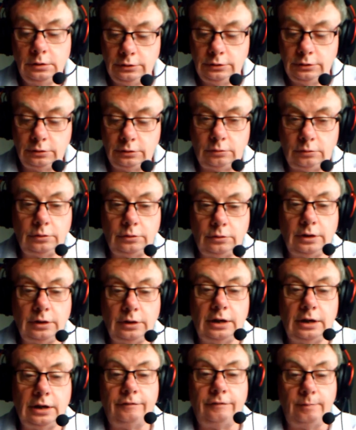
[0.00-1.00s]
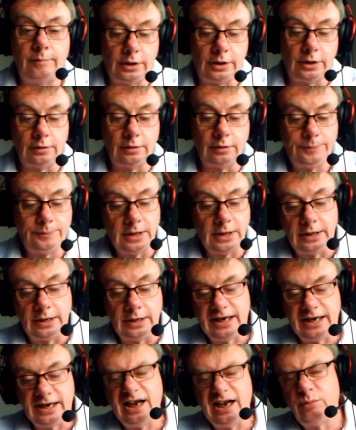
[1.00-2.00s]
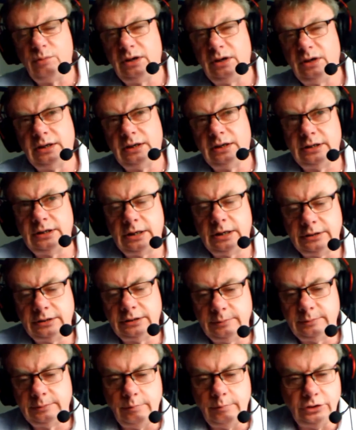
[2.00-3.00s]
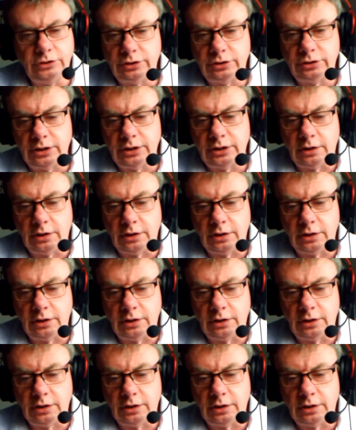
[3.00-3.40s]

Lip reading: So we're going to have a model, and again, as I mentioned